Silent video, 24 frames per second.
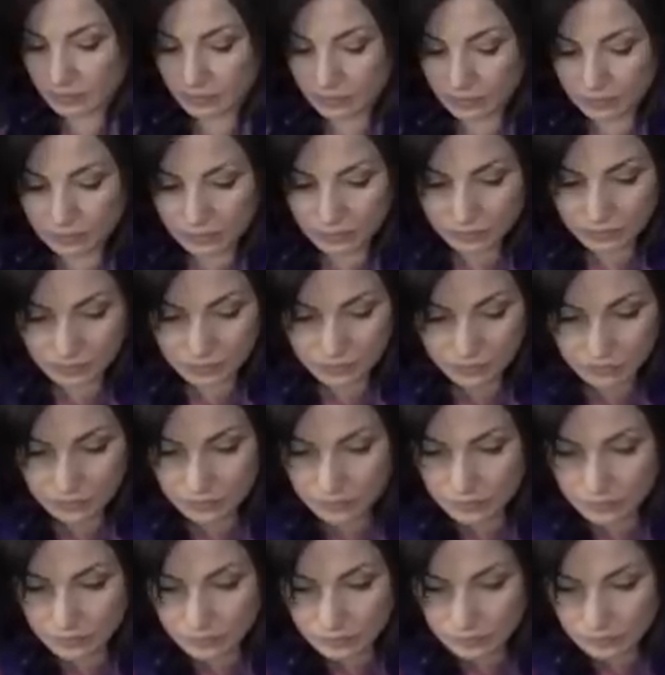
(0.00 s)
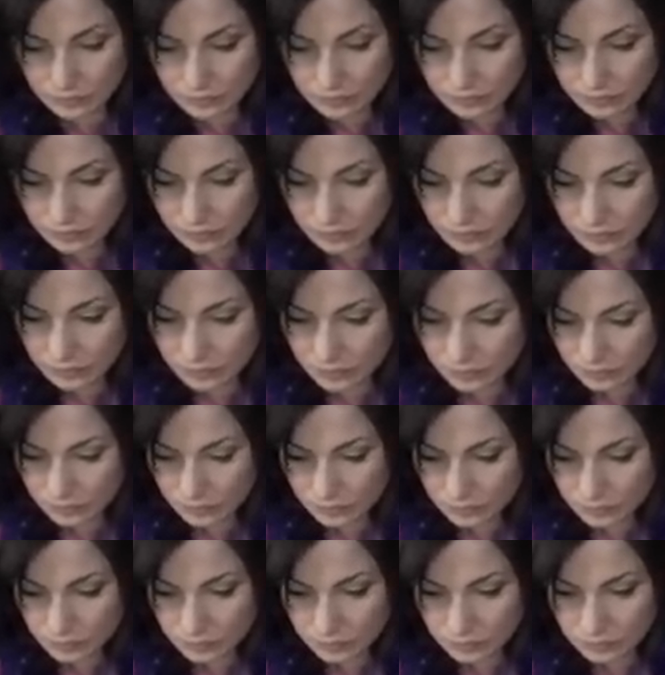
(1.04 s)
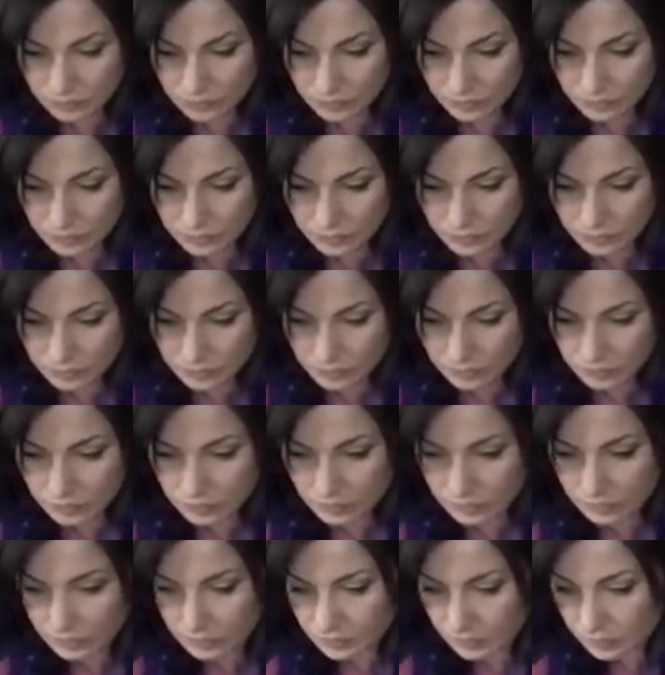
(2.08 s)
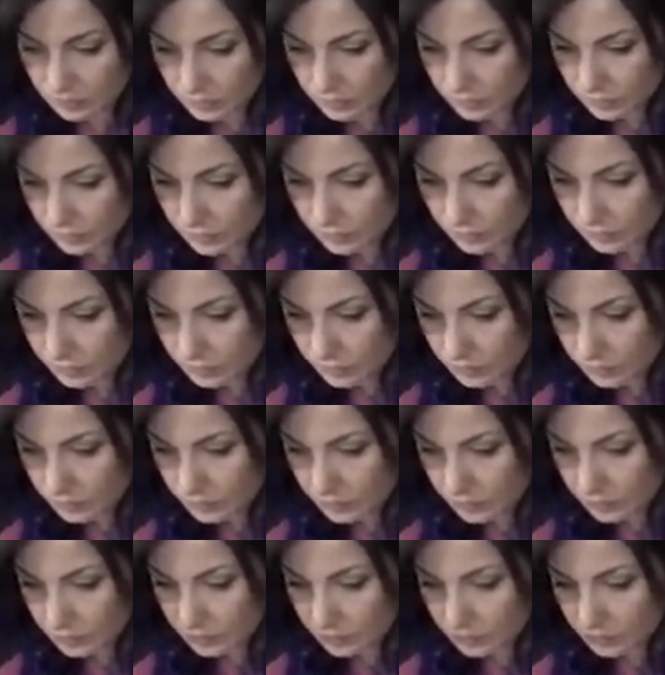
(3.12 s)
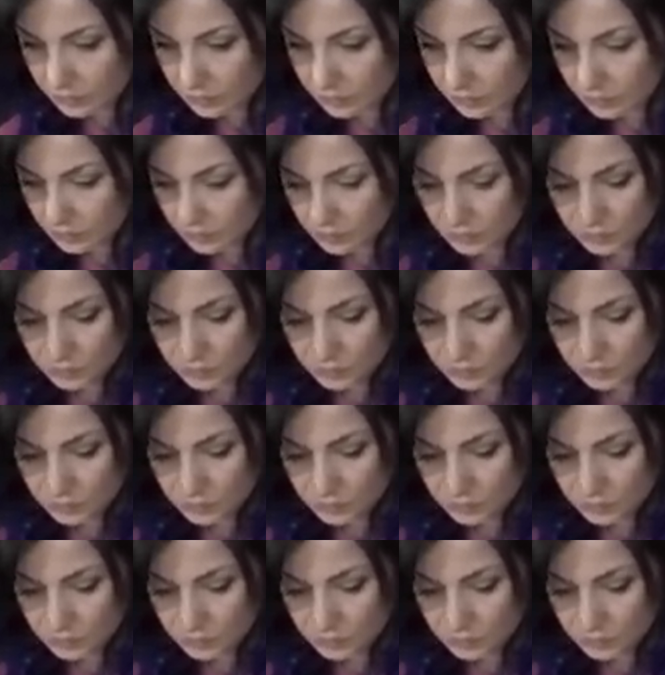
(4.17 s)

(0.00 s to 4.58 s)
(not speaking)